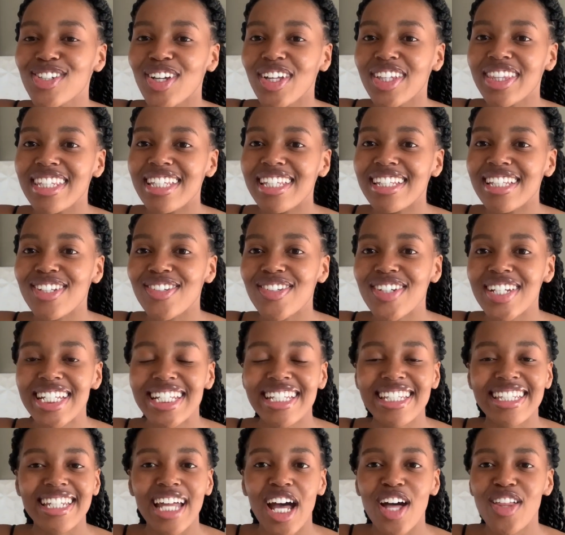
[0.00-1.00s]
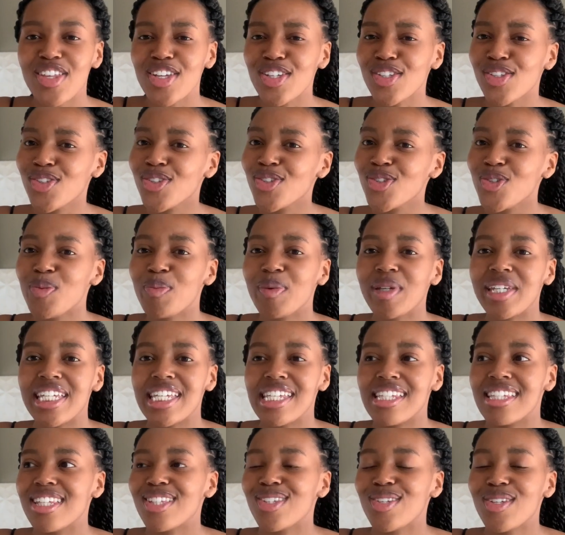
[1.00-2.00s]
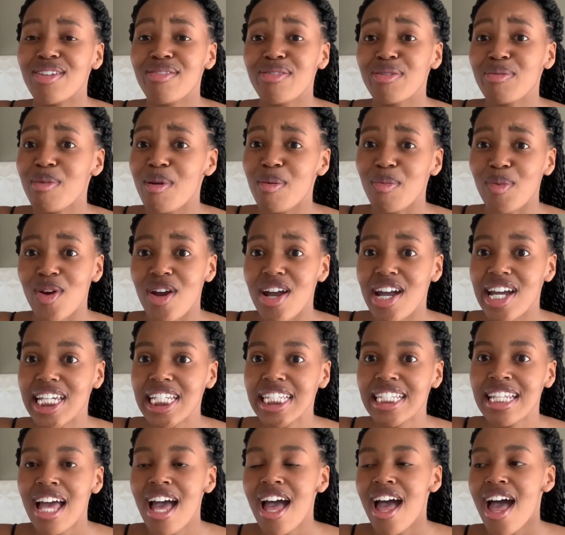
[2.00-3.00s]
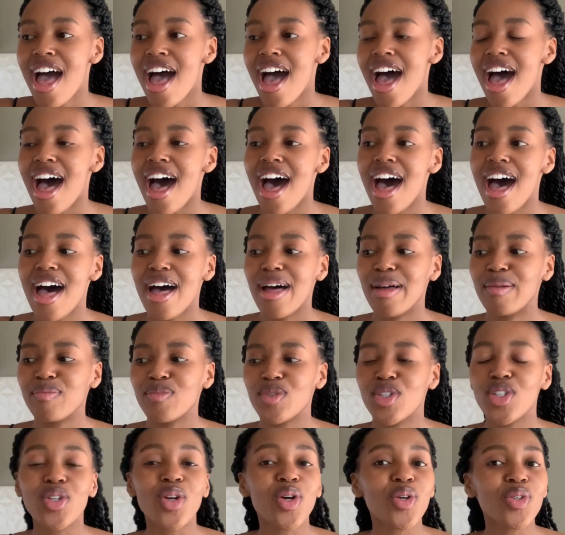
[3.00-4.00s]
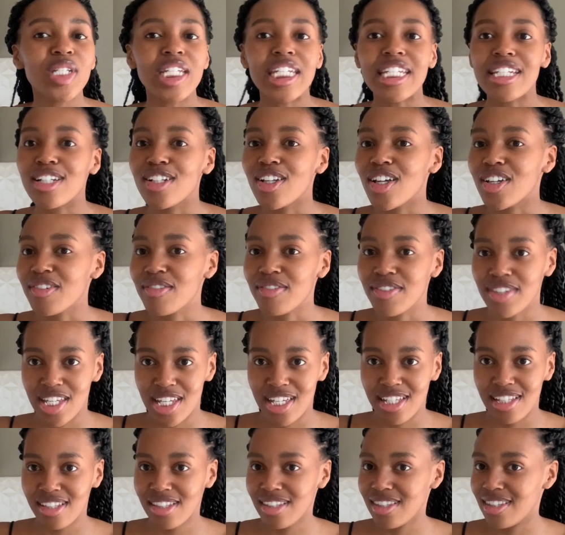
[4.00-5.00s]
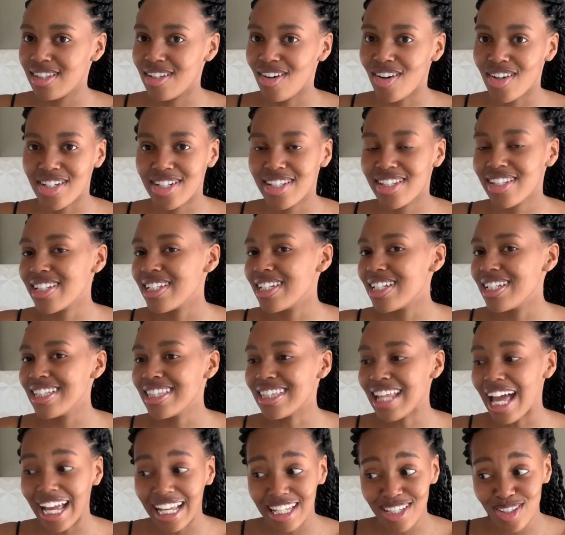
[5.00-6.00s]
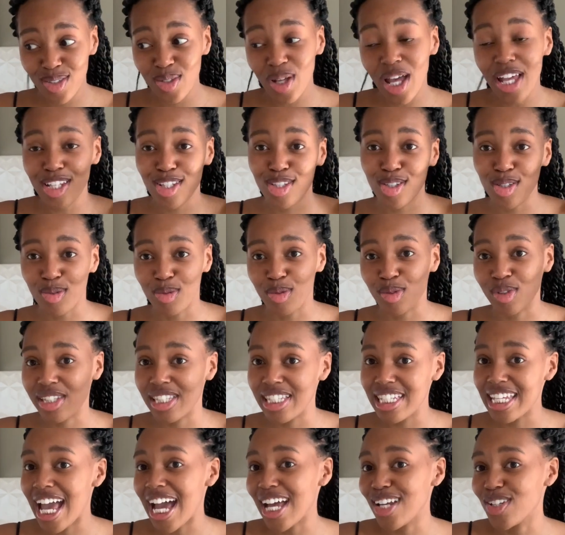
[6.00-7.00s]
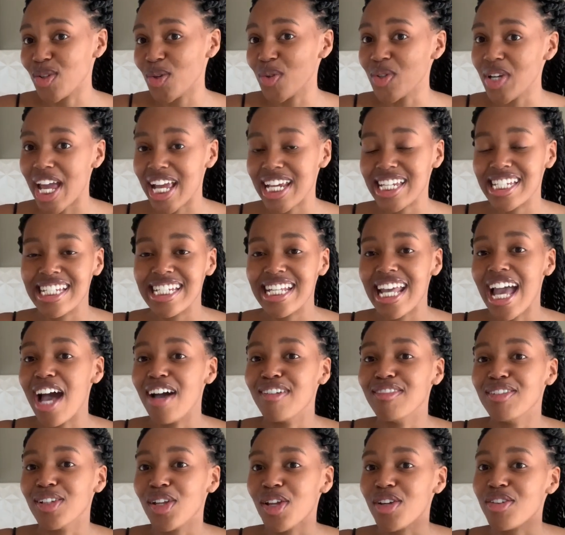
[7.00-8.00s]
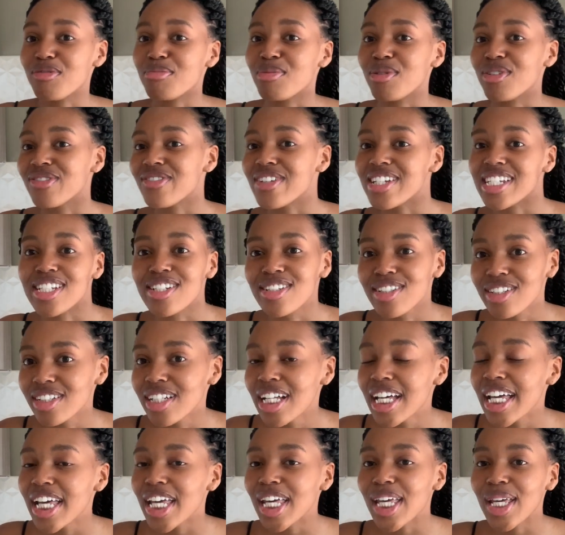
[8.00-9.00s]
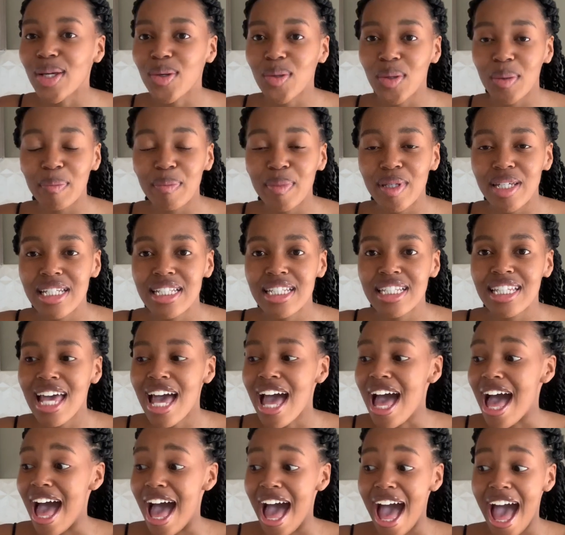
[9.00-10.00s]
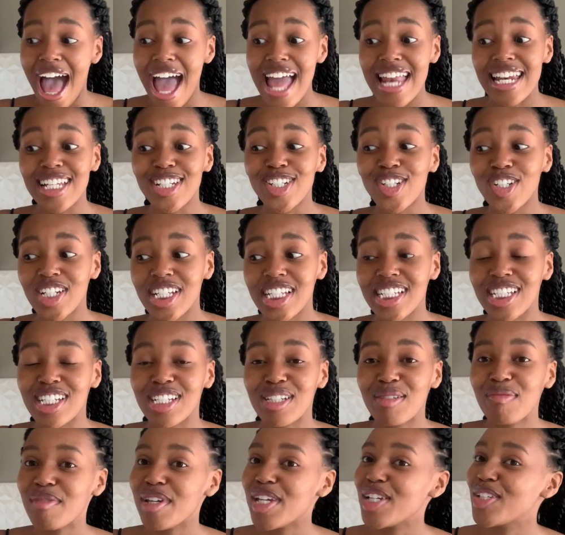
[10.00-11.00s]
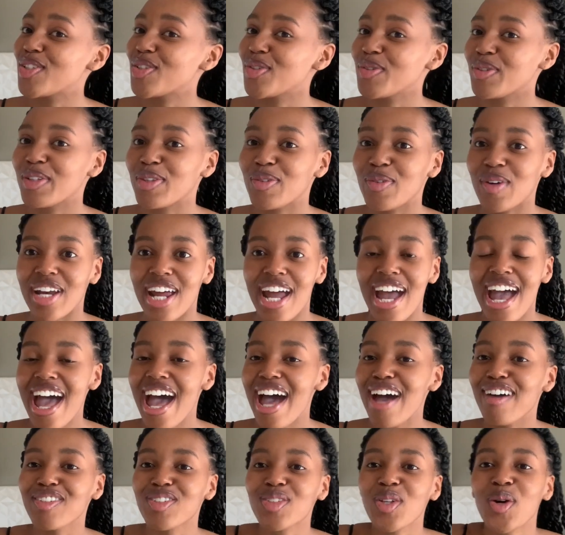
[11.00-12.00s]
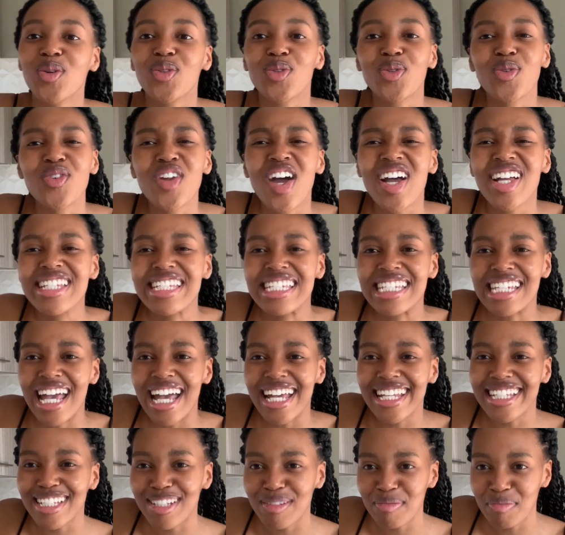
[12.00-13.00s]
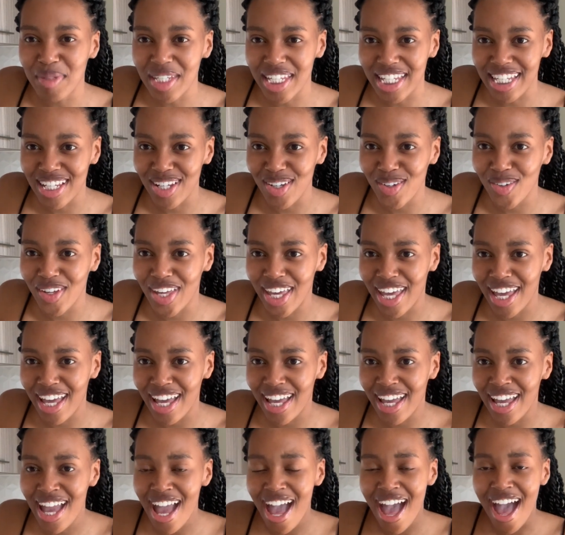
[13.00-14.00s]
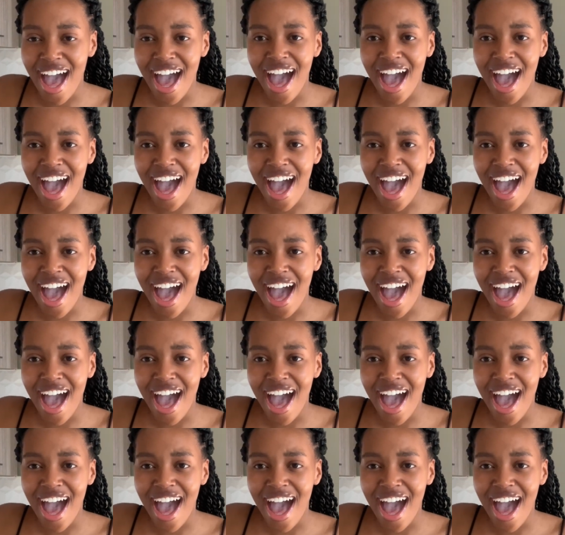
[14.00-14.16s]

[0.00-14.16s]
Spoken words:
jot these ingredients down. They're super easy to even memorize. You don't need a lot of things, honestly. As you will see, I don't actually have a lot of professional equipment. I literally just make do with what I have. So do not judge me, okay?